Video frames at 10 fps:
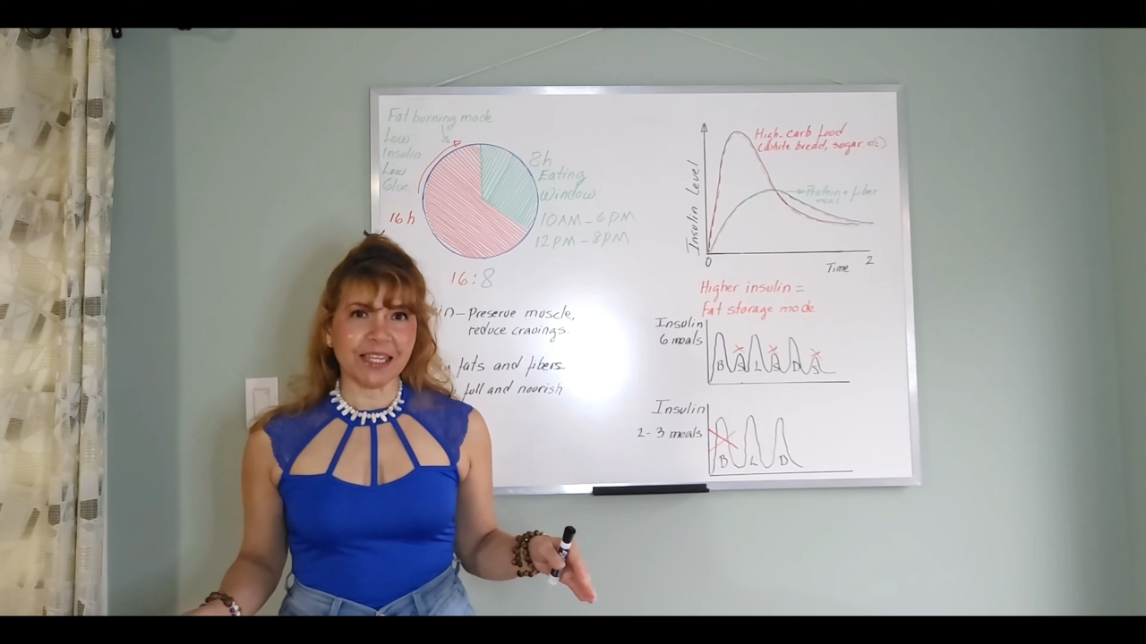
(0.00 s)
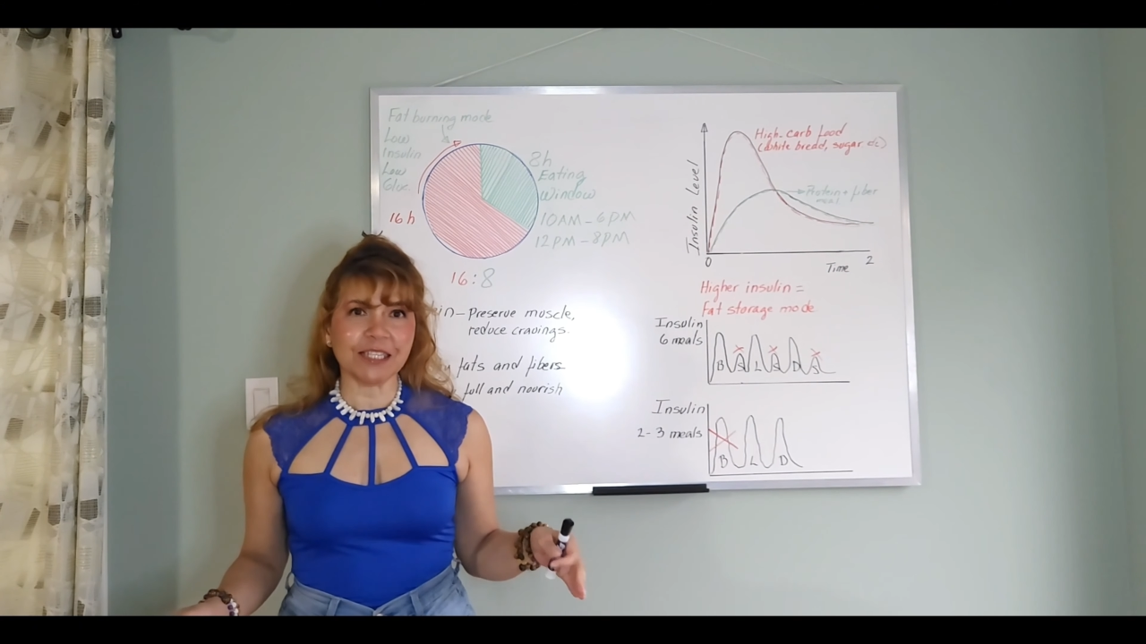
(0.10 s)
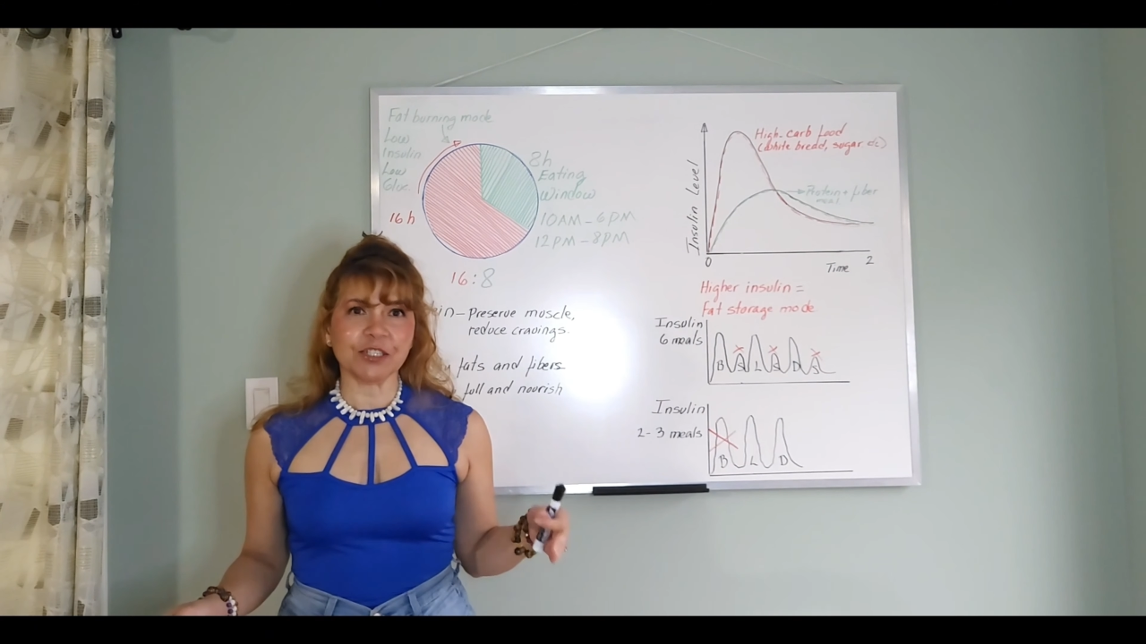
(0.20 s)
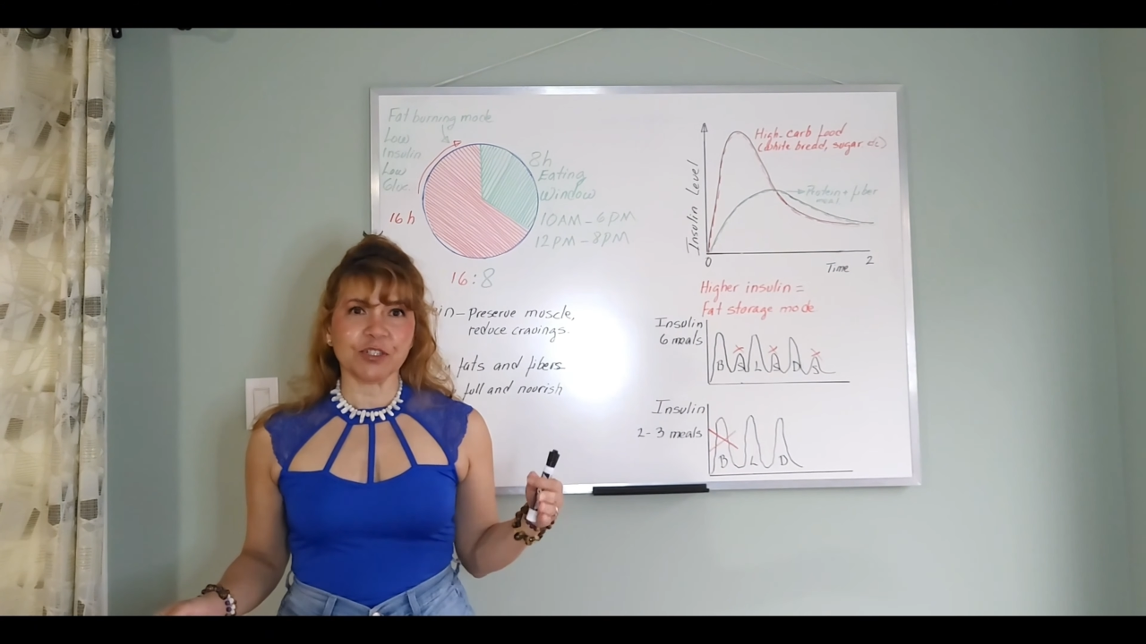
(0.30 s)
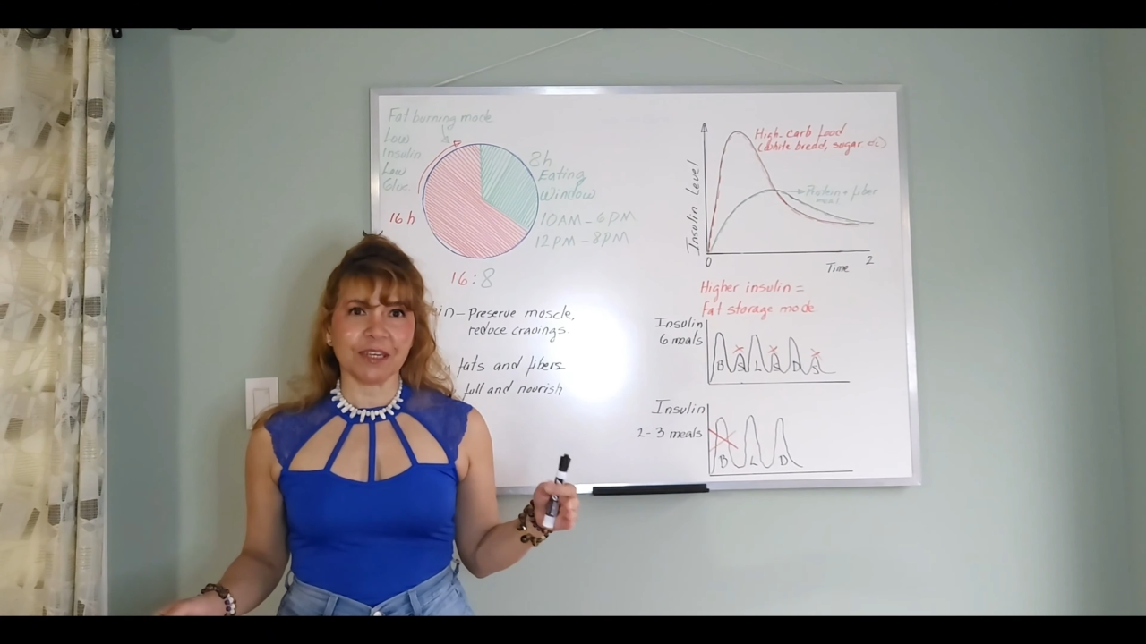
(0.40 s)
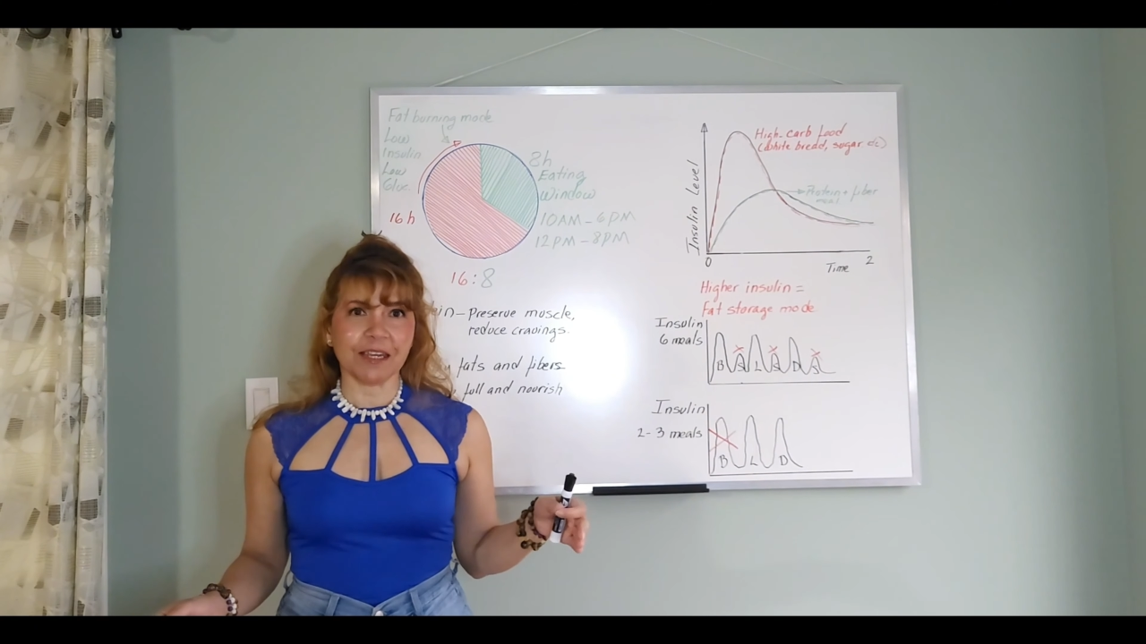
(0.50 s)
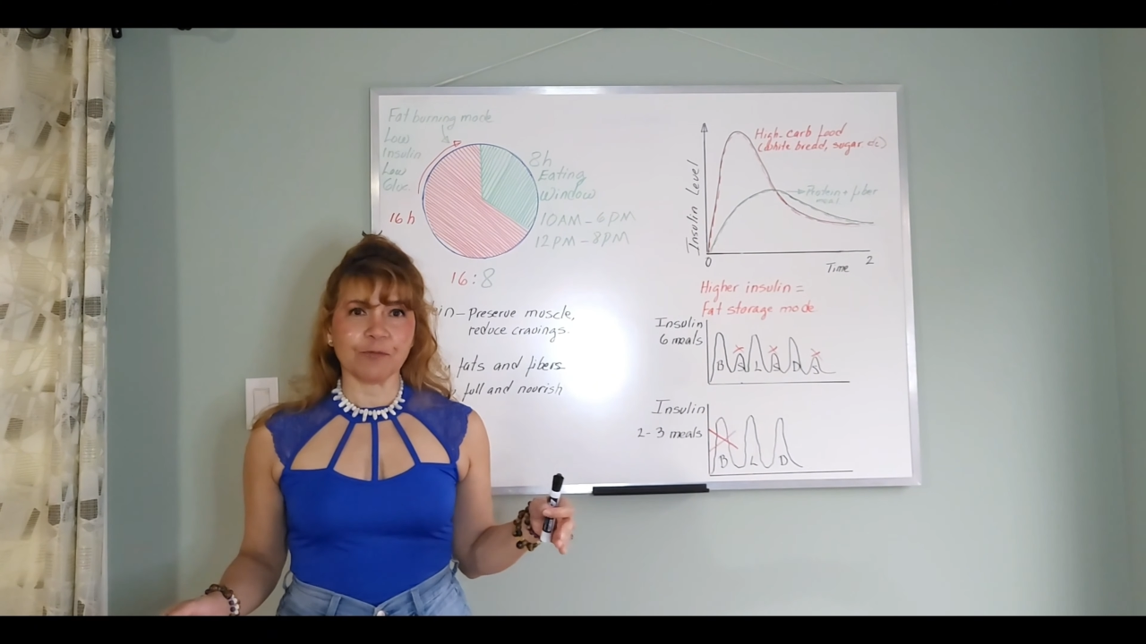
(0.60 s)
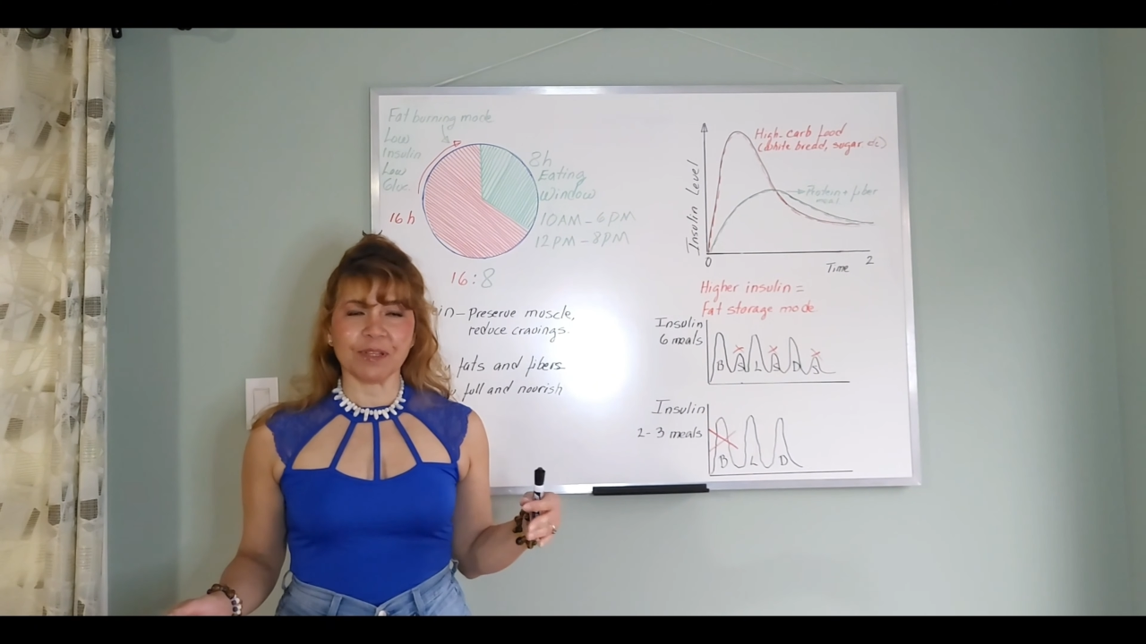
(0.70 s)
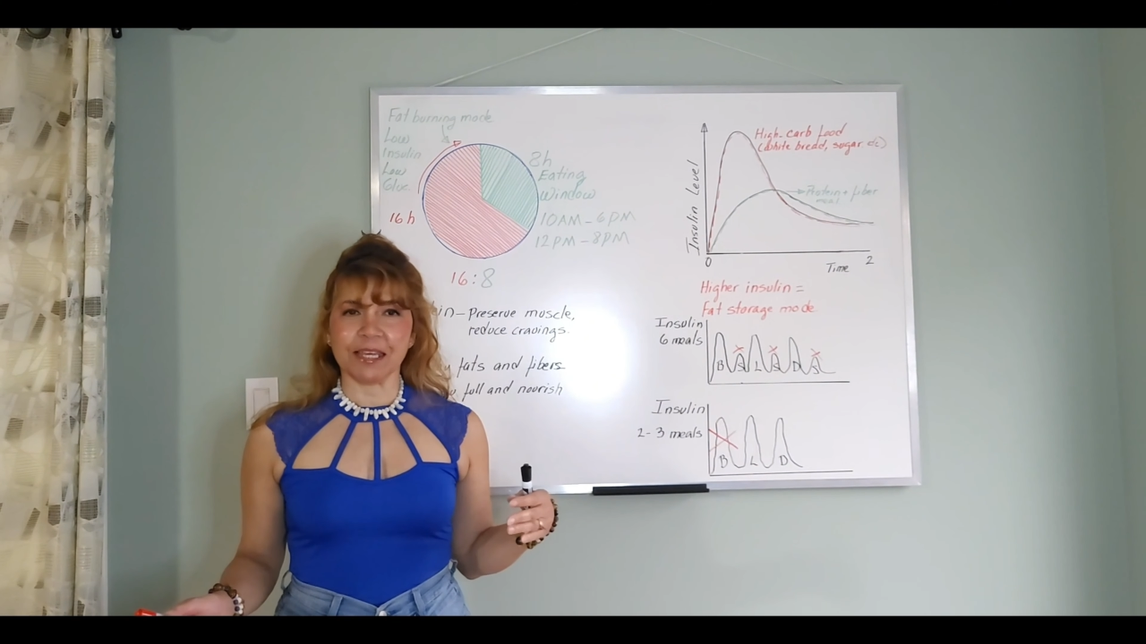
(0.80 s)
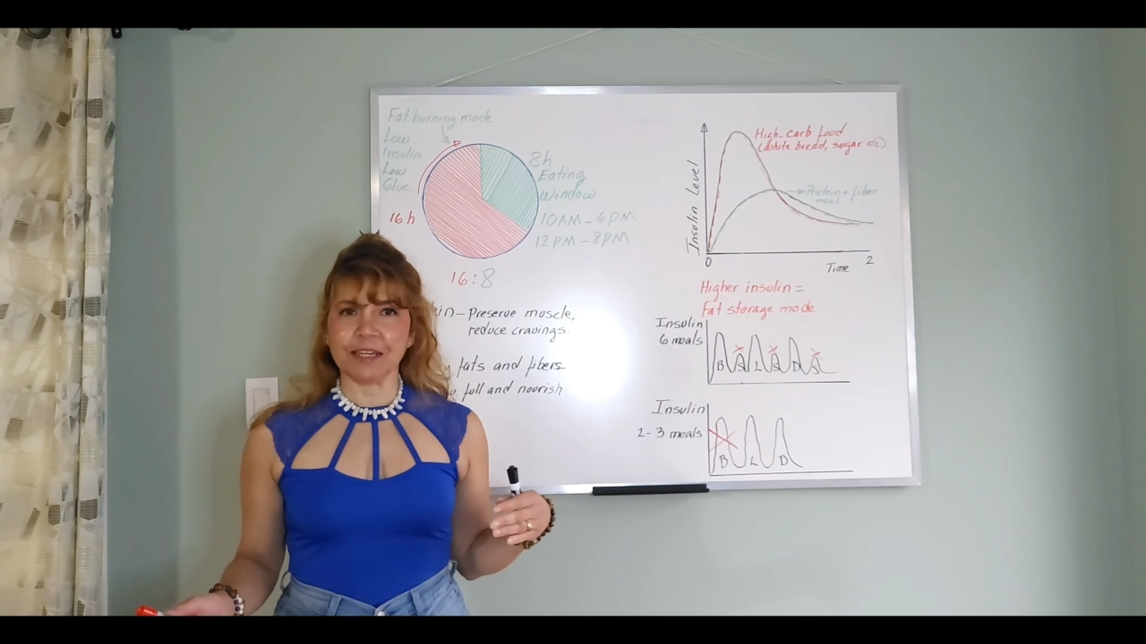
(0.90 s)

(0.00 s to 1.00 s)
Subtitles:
Please share with